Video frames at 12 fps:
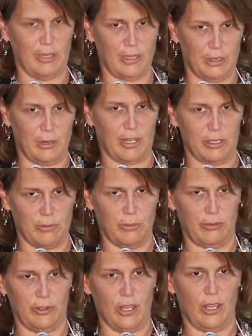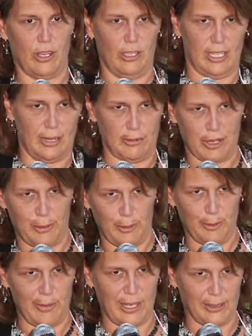the direction we've gone, and now we're
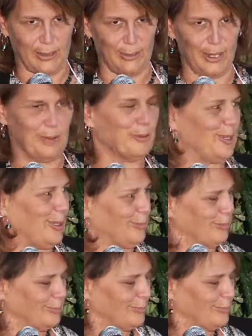coming back the right way.